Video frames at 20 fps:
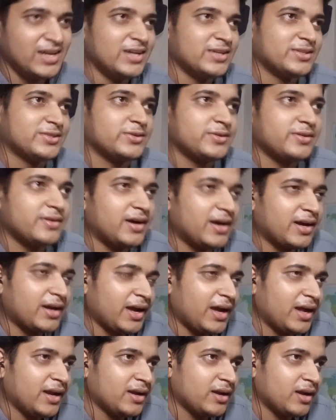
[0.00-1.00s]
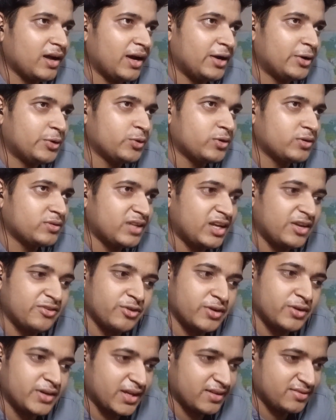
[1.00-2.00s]
So again, I took
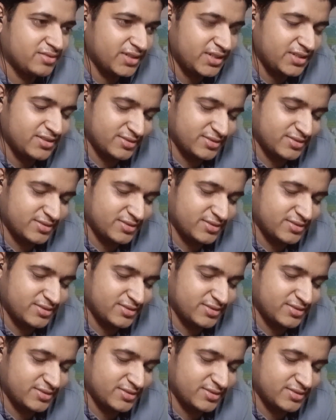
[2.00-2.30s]
3-4 test series